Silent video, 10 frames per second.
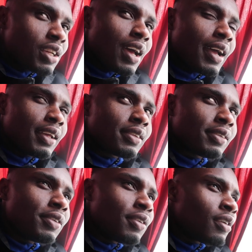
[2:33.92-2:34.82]
You don't even know
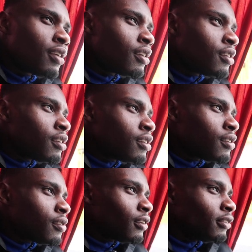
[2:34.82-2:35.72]
what you sung.
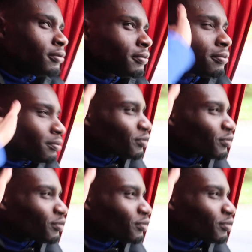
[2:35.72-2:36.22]
Oh, you're...